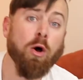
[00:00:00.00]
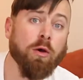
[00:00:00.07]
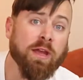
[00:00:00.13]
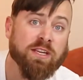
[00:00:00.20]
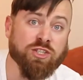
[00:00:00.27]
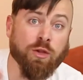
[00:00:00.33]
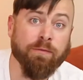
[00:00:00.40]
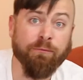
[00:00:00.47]
Okay,
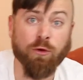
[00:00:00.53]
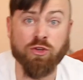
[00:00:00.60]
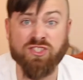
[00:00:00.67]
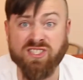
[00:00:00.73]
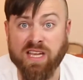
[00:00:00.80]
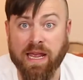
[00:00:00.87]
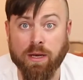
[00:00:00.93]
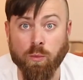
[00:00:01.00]
so the first
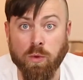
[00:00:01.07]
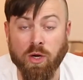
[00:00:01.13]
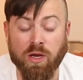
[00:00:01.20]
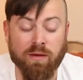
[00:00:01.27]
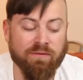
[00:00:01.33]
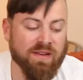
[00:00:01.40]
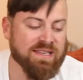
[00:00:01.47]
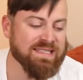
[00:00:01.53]
site we're going
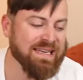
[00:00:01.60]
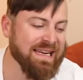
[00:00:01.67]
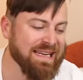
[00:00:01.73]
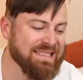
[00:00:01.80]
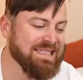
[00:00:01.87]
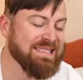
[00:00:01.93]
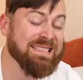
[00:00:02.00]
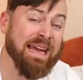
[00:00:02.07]
to visit is
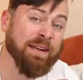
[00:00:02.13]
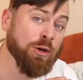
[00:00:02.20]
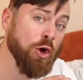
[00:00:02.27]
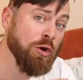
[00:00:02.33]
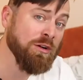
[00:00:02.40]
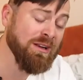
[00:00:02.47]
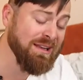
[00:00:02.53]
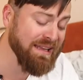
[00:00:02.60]
a site
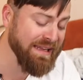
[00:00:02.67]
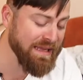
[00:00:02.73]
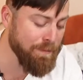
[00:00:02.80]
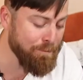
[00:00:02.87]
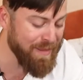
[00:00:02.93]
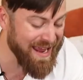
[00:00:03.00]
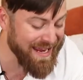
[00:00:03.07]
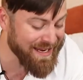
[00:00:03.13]
called
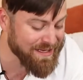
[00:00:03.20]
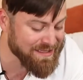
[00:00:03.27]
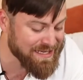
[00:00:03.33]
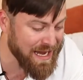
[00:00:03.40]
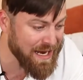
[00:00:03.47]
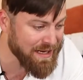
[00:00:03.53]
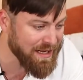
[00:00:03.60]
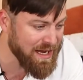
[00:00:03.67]

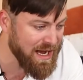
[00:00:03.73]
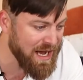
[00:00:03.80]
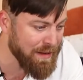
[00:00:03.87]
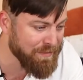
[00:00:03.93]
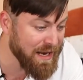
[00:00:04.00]
clickbank.com.